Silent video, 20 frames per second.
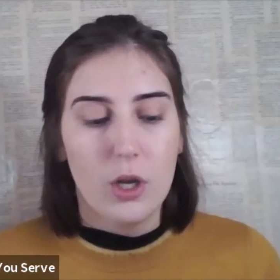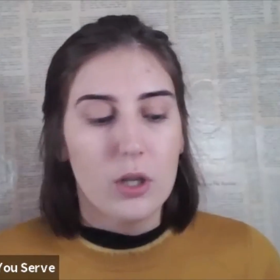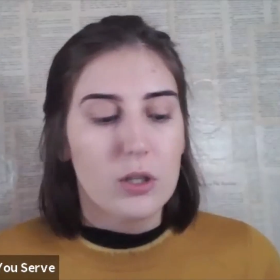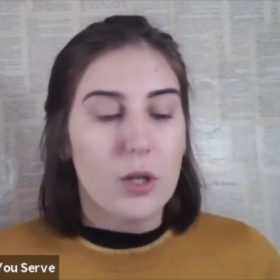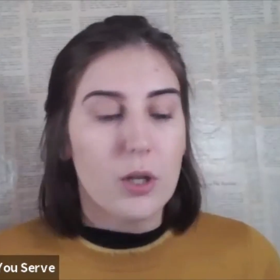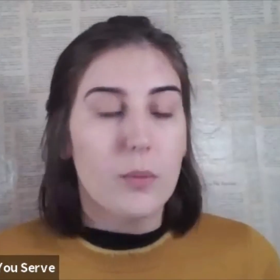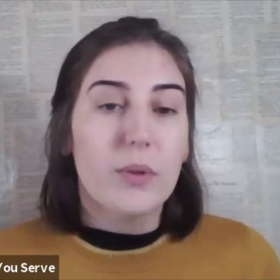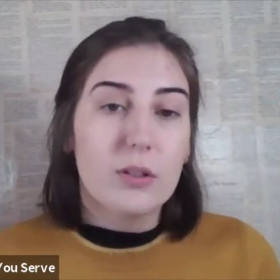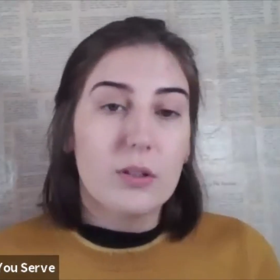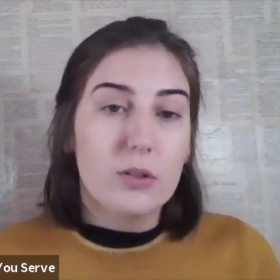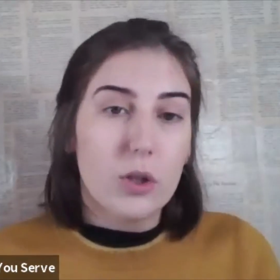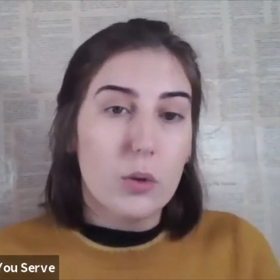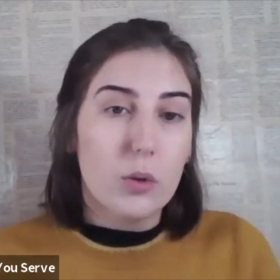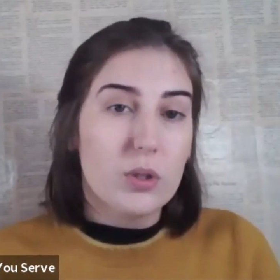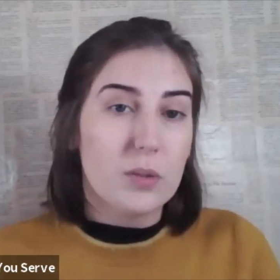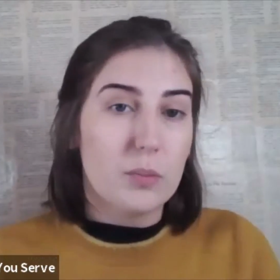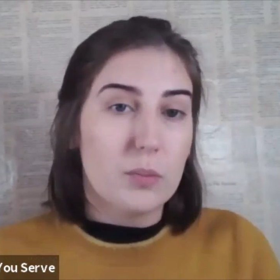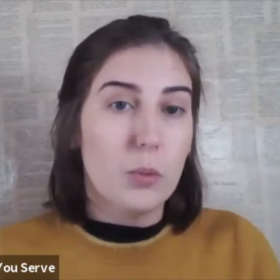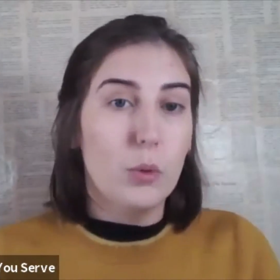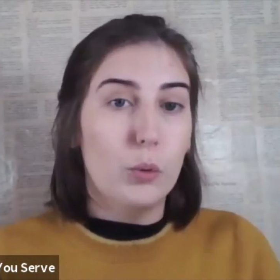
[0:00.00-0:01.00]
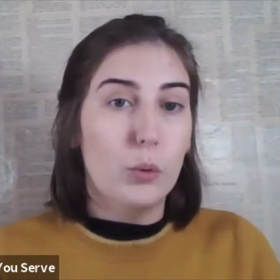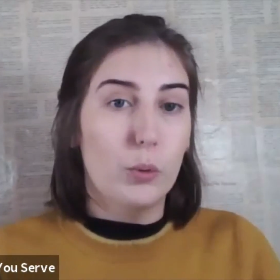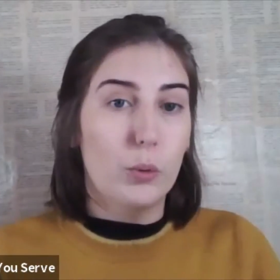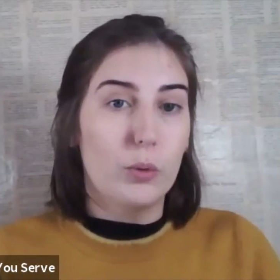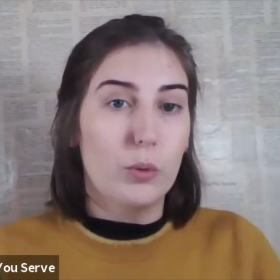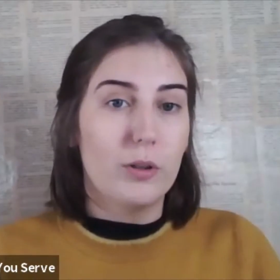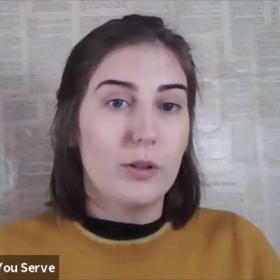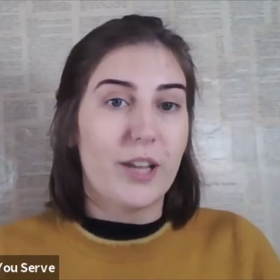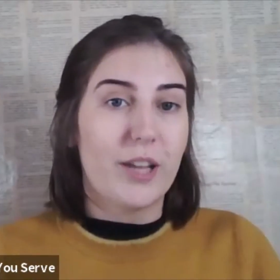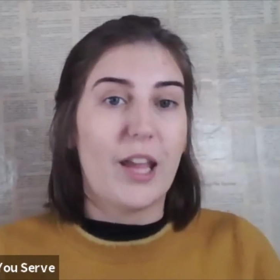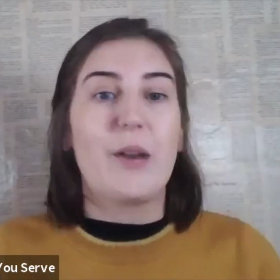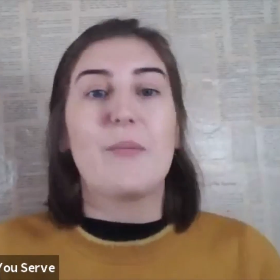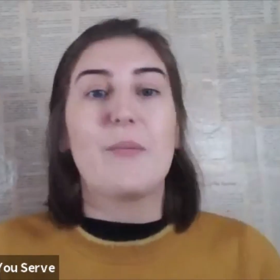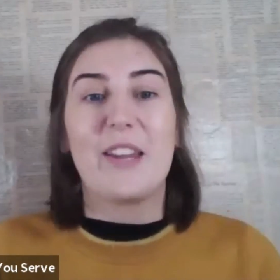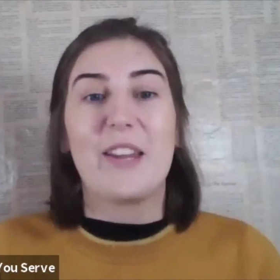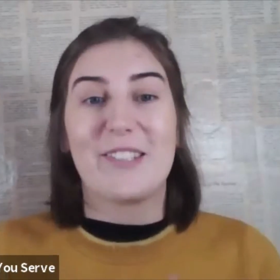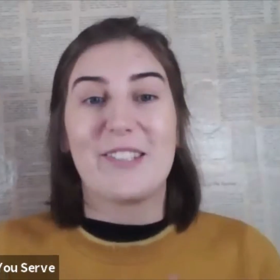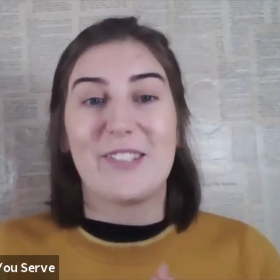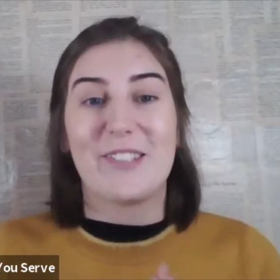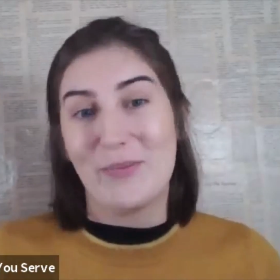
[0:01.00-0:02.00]
something so small can
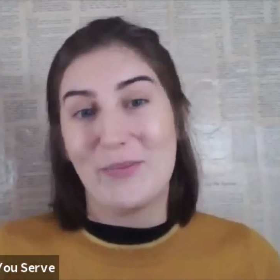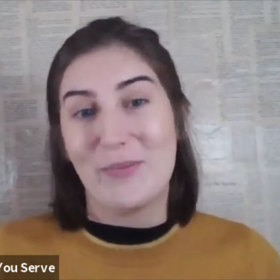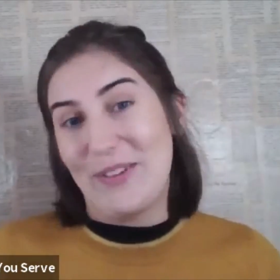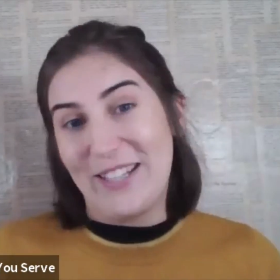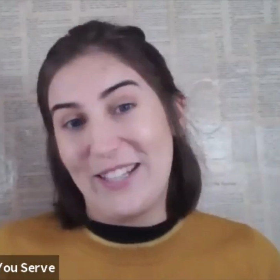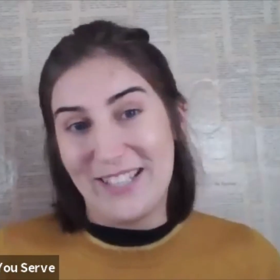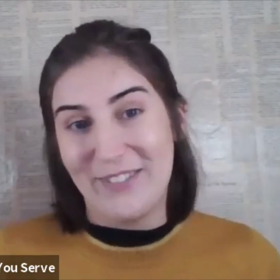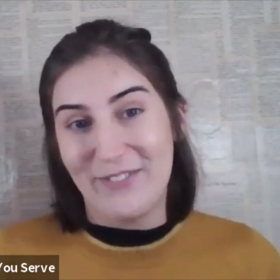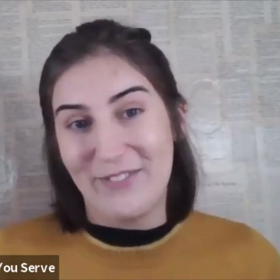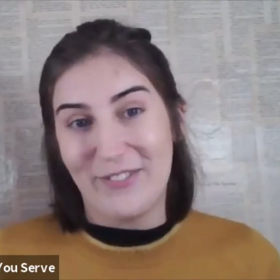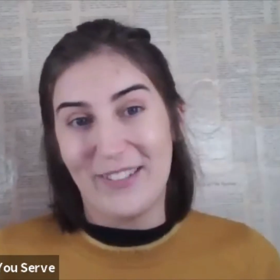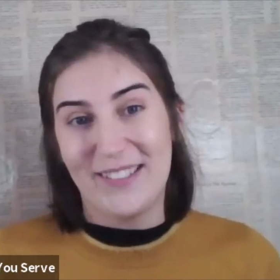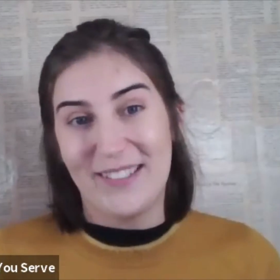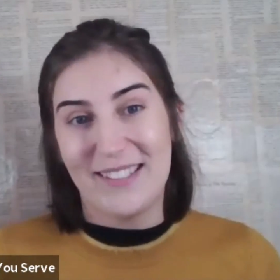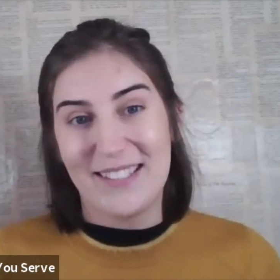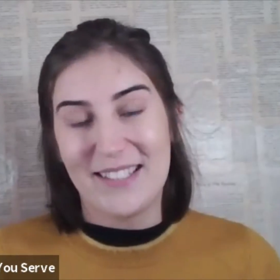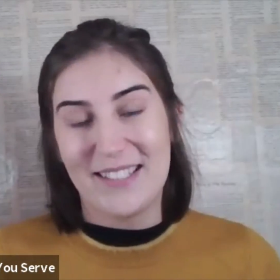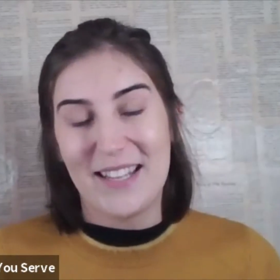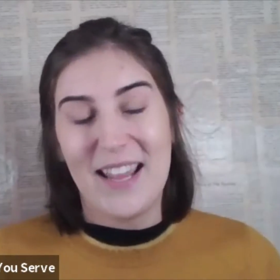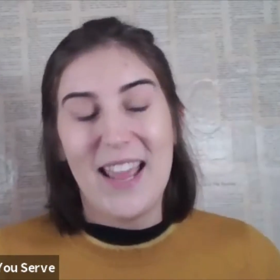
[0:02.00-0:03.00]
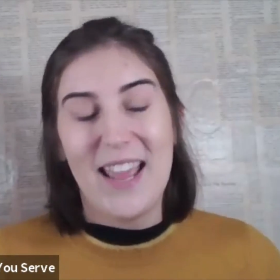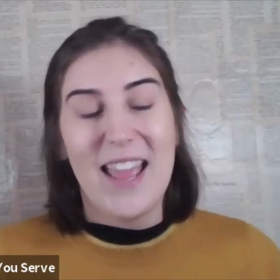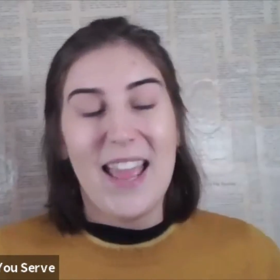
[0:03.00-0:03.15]
make such a big difference.